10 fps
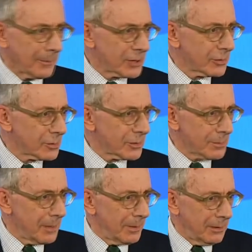issues which
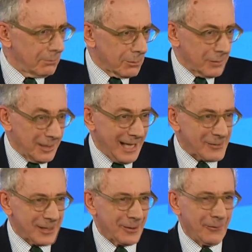may be
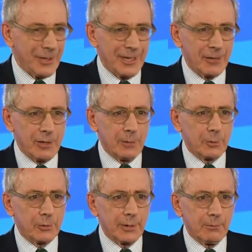actually not very agreeable
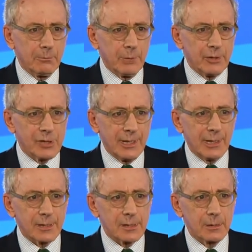to British
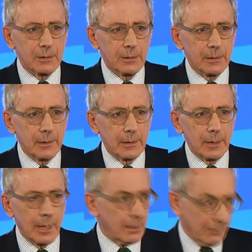ears.
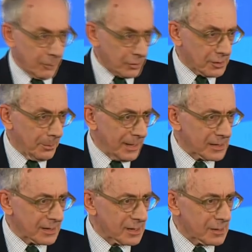And of course, debates
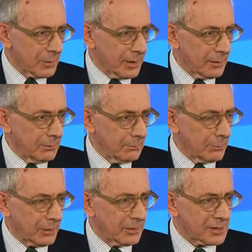exist within
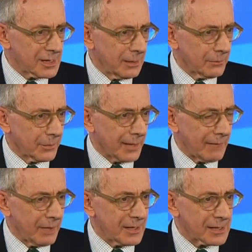Britain itself on that
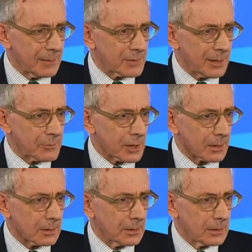very same
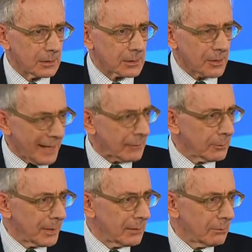subject. So that will
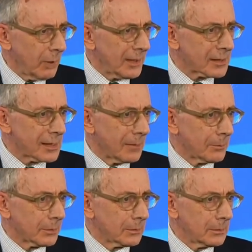be one example.